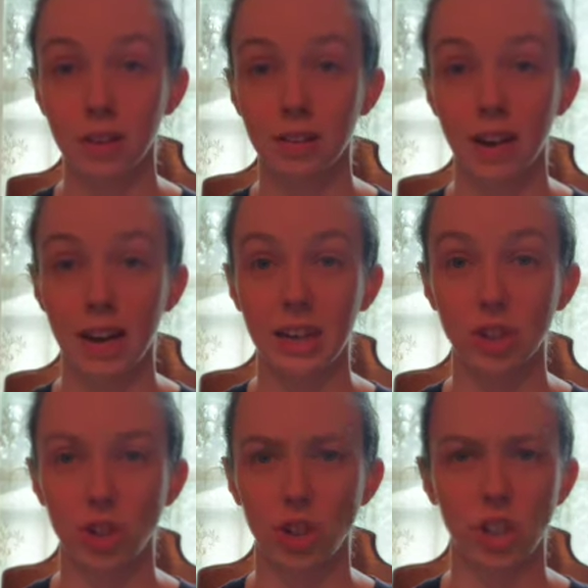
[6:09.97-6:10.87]
that
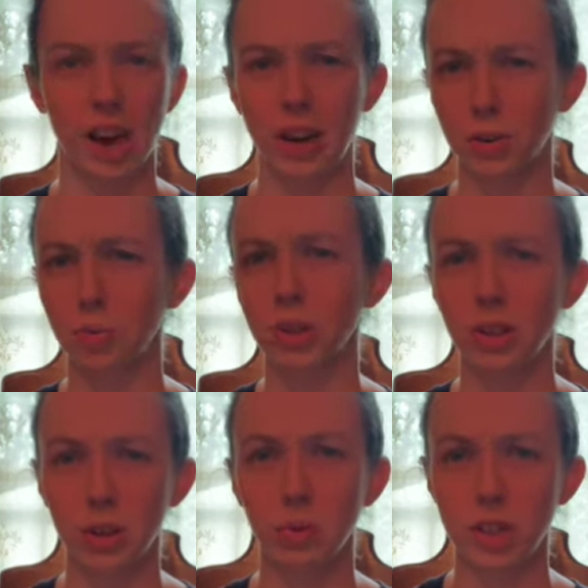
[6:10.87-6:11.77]
she had a
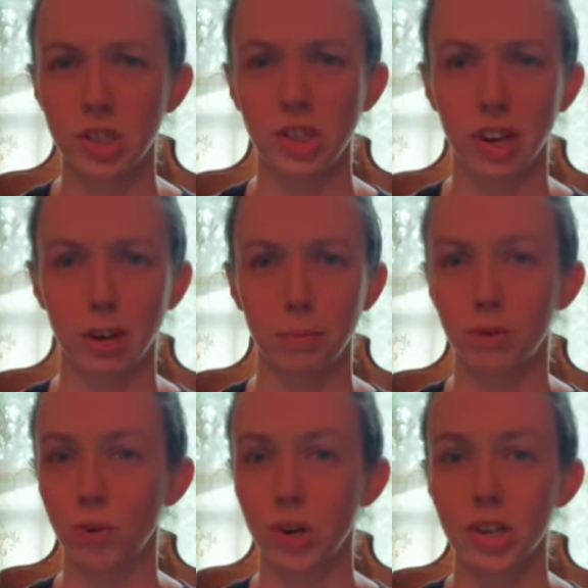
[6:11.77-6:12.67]
really, really terrible
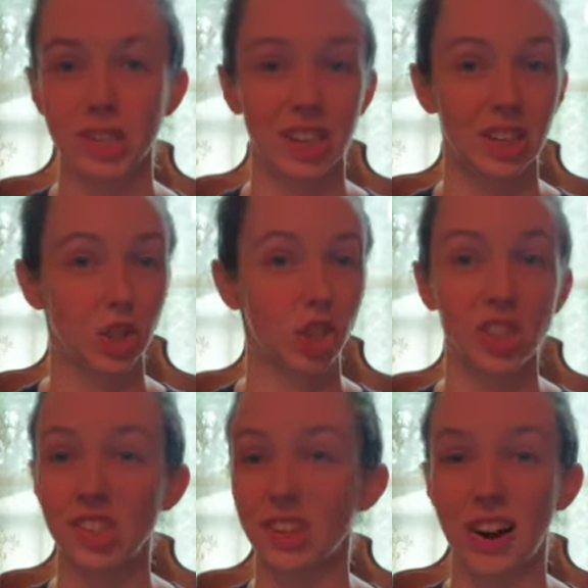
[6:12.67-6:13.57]
voice, and she
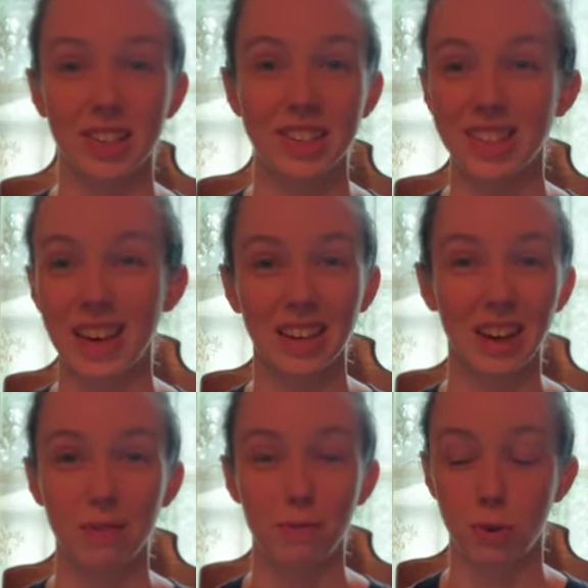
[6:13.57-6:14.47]
did not sing
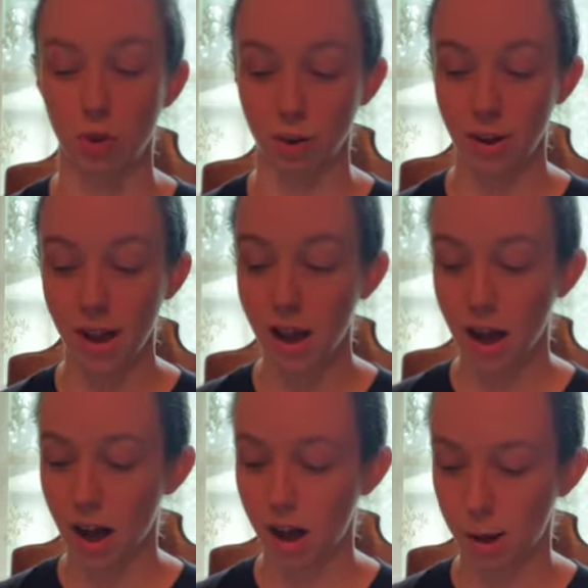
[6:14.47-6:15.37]
for
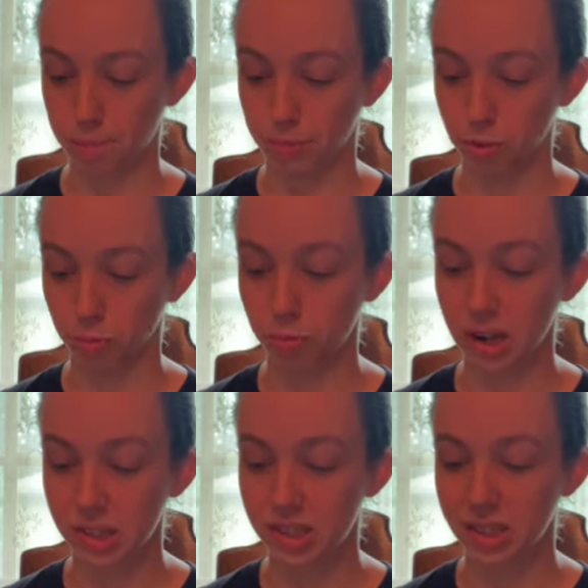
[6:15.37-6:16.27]
um, the
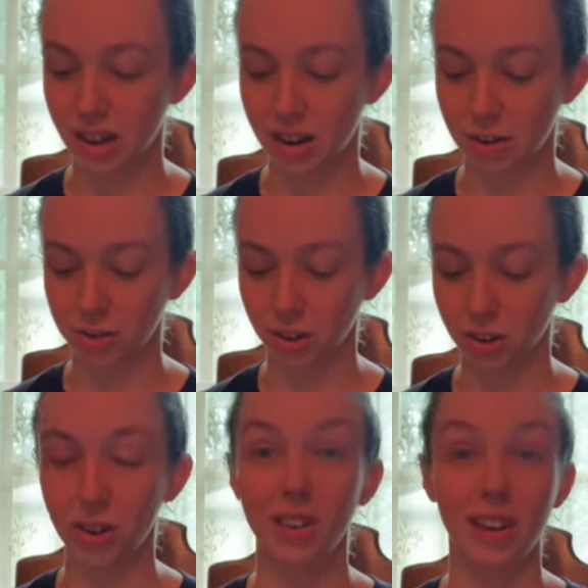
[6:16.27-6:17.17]
rest of
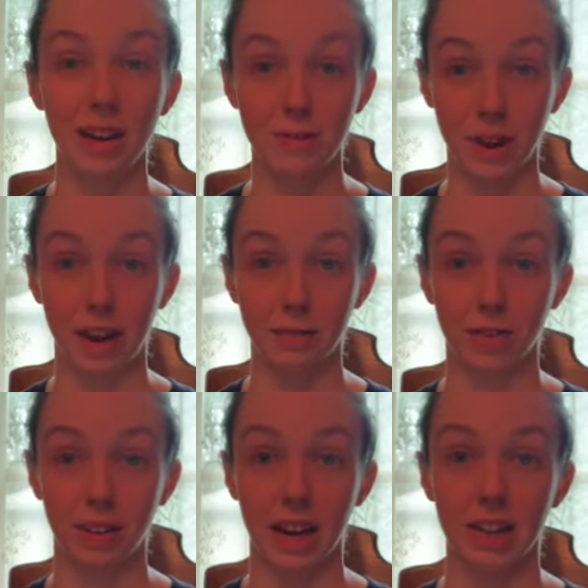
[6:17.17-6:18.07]
her life after
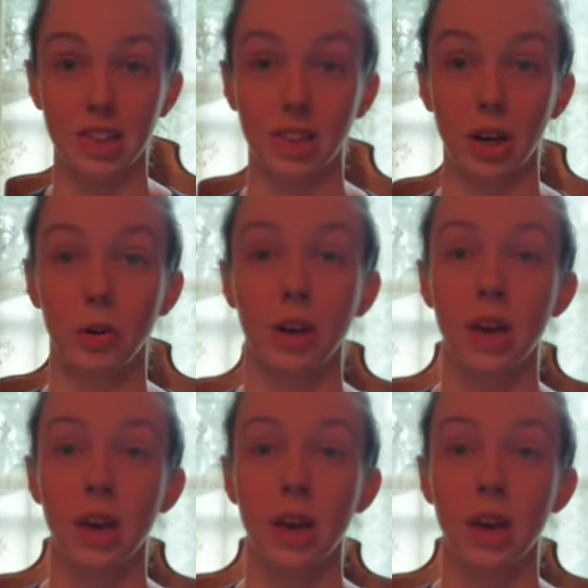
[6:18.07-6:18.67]
that. So